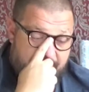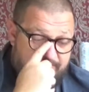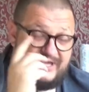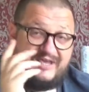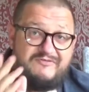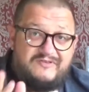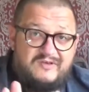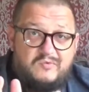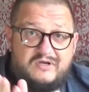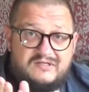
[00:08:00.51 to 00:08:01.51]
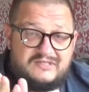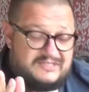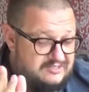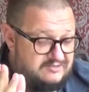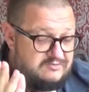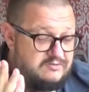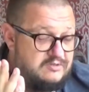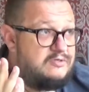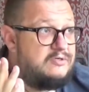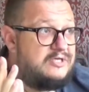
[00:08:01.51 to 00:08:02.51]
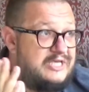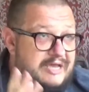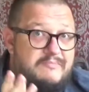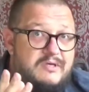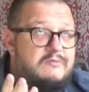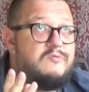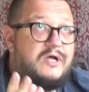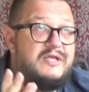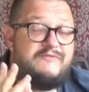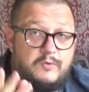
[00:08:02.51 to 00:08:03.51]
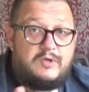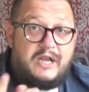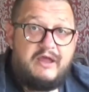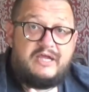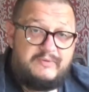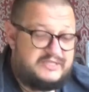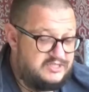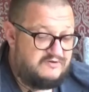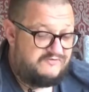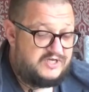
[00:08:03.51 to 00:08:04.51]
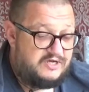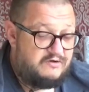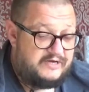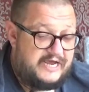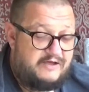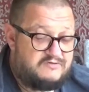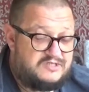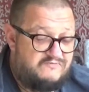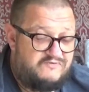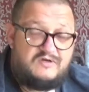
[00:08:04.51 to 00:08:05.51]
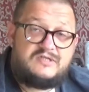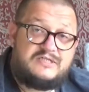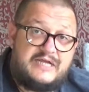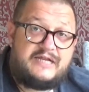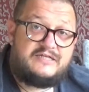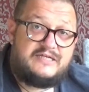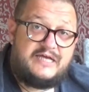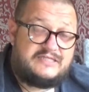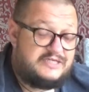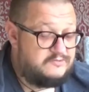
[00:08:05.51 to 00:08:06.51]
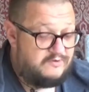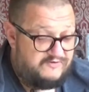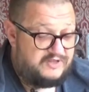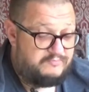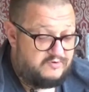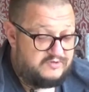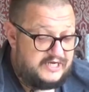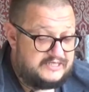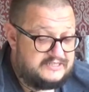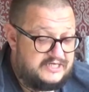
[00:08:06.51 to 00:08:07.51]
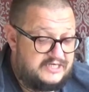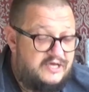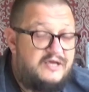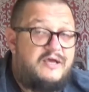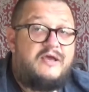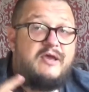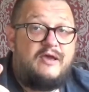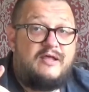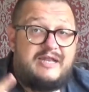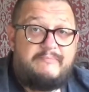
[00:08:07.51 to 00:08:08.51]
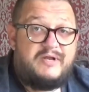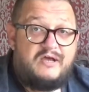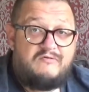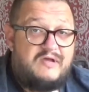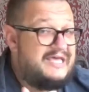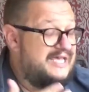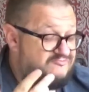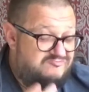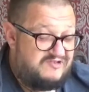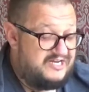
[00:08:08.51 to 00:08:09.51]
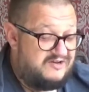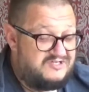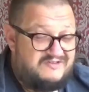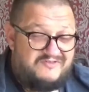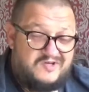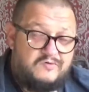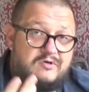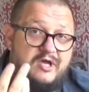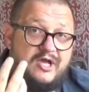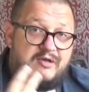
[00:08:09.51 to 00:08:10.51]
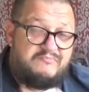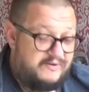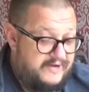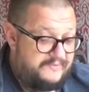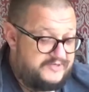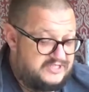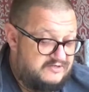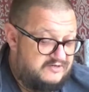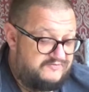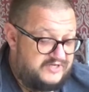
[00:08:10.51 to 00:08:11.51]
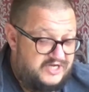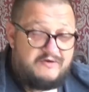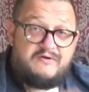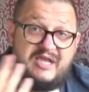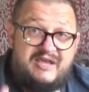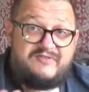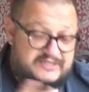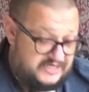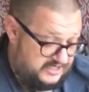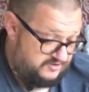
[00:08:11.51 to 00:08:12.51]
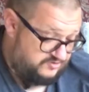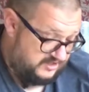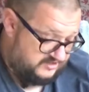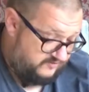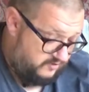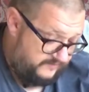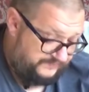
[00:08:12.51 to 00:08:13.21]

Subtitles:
If you want to get me, well, if you would like me to do a video on how to convert a standard DST to a 5th port DST, let me know. It's really not difficult, but I'm happy to do a little video if there's any interest for it.